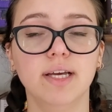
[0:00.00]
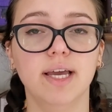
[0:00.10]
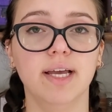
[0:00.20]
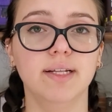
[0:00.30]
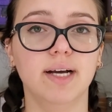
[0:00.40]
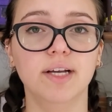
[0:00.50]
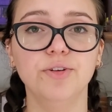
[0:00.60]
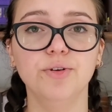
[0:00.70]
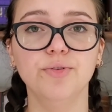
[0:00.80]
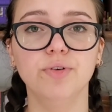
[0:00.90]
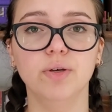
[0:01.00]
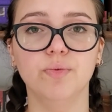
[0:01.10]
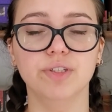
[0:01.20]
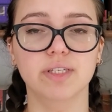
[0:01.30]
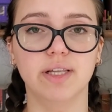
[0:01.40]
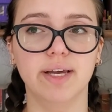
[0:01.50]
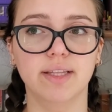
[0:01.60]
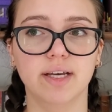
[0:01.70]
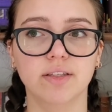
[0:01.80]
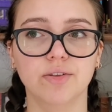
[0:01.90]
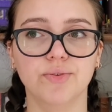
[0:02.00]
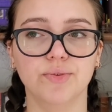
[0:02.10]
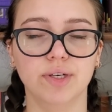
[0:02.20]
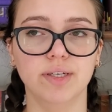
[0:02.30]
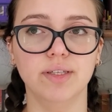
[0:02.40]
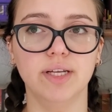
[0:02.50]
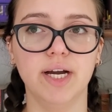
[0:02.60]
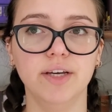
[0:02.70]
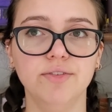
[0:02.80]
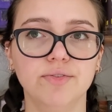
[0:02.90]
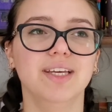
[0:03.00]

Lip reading: and I don't know if he was like that in real life.